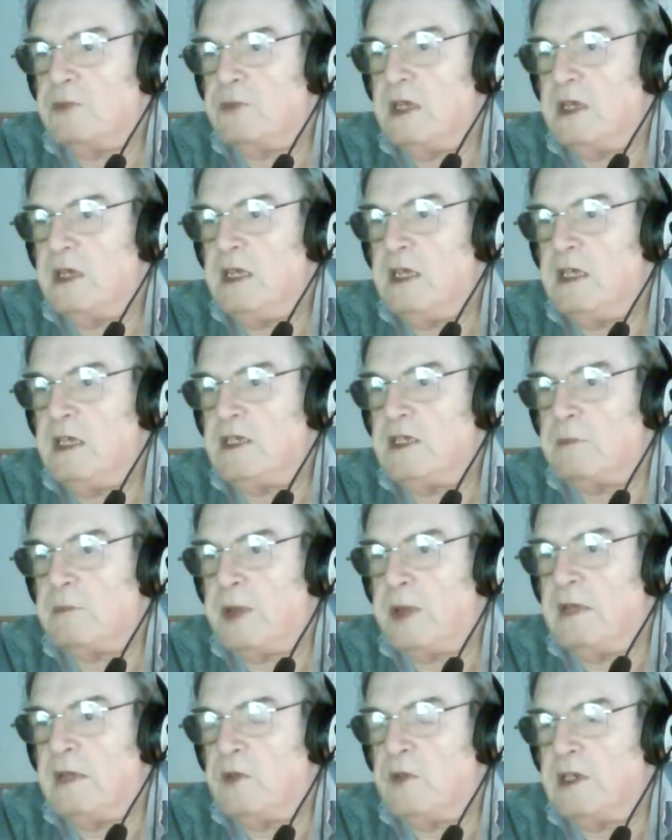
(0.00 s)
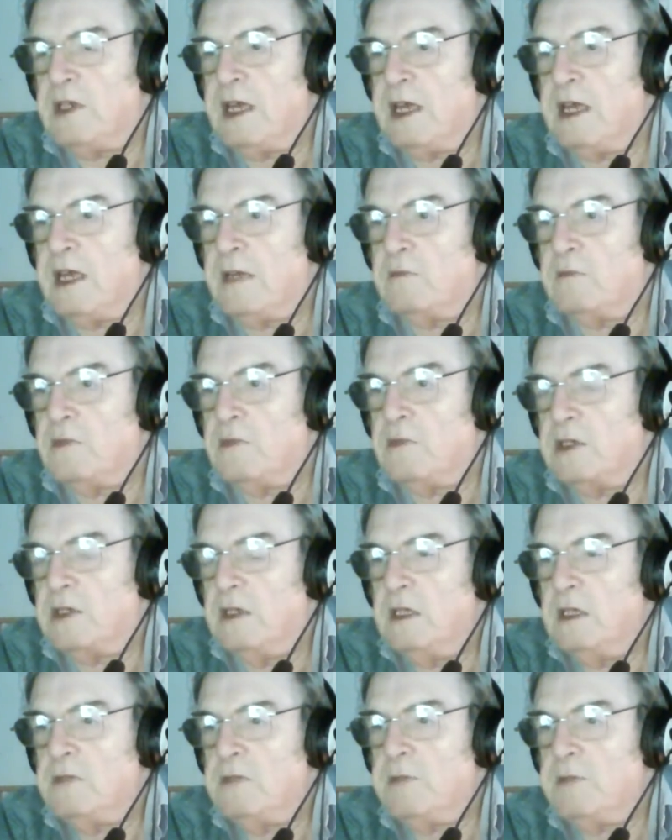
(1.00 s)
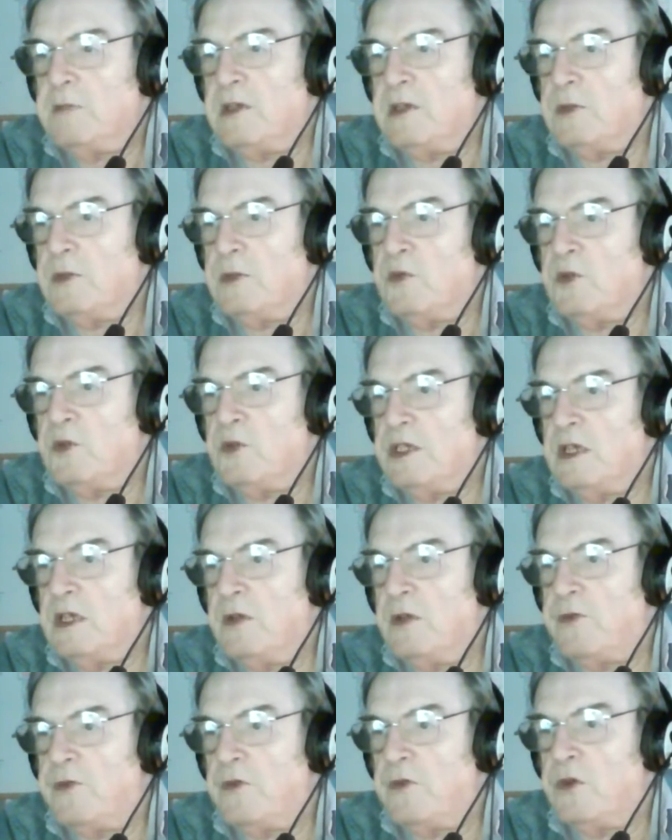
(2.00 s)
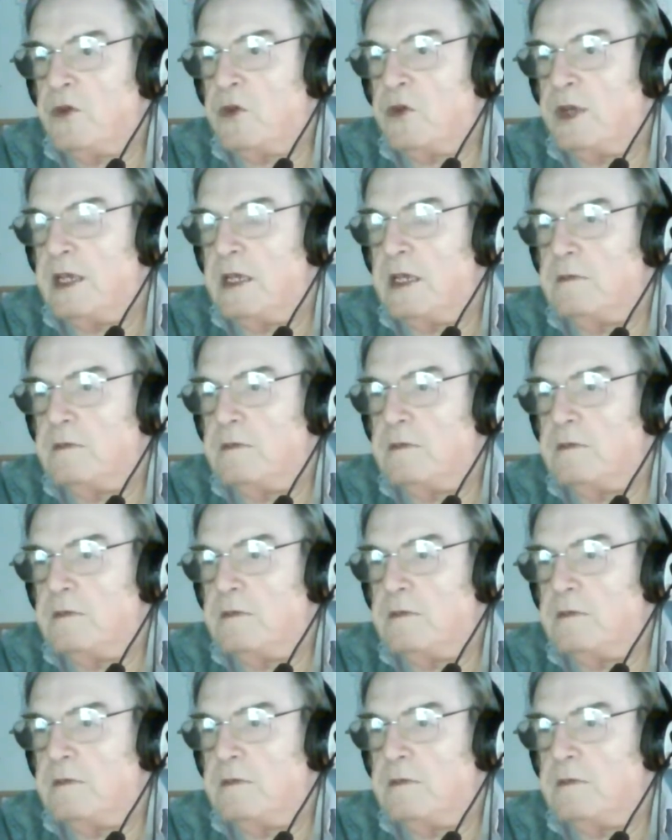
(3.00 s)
but it is a pain when it happens, especially if you want it to go through quick.